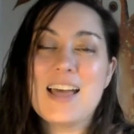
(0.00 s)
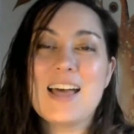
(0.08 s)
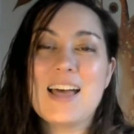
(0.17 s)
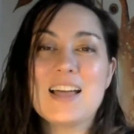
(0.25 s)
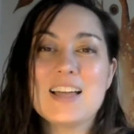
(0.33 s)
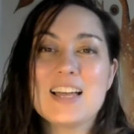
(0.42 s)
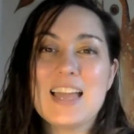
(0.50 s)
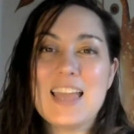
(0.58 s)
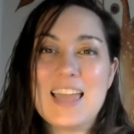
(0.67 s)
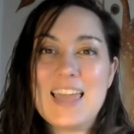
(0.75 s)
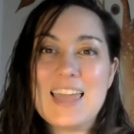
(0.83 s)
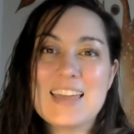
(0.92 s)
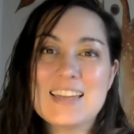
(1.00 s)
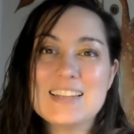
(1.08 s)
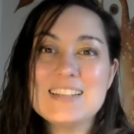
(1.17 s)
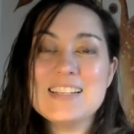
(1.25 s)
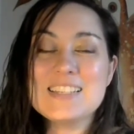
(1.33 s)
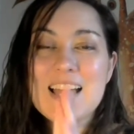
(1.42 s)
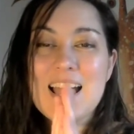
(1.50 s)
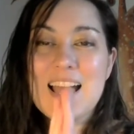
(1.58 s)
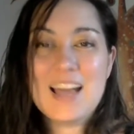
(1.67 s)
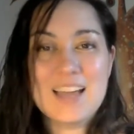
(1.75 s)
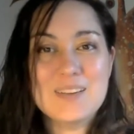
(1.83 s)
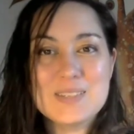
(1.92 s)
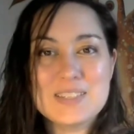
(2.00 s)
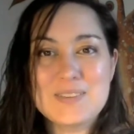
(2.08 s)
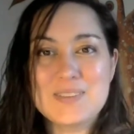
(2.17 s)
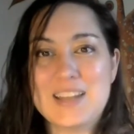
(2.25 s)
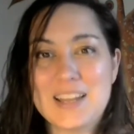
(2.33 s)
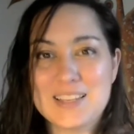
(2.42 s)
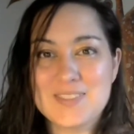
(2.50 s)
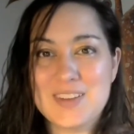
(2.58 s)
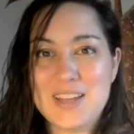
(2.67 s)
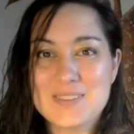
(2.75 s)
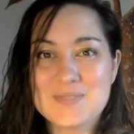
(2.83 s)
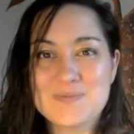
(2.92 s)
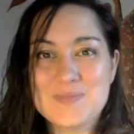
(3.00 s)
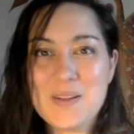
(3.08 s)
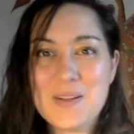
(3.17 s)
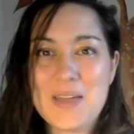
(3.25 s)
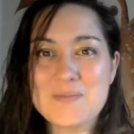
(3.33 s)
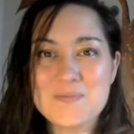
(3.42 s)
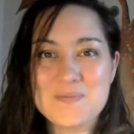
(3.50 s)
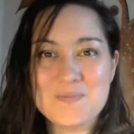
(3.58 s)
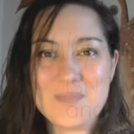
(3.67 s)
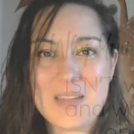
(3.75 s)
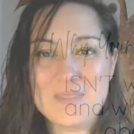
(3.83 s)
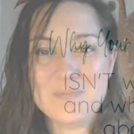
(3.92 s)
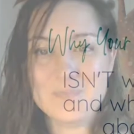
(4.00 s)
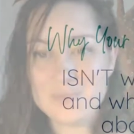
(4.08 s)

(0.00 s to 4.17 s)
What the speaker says: And I will see you in the next video. Okay, bye.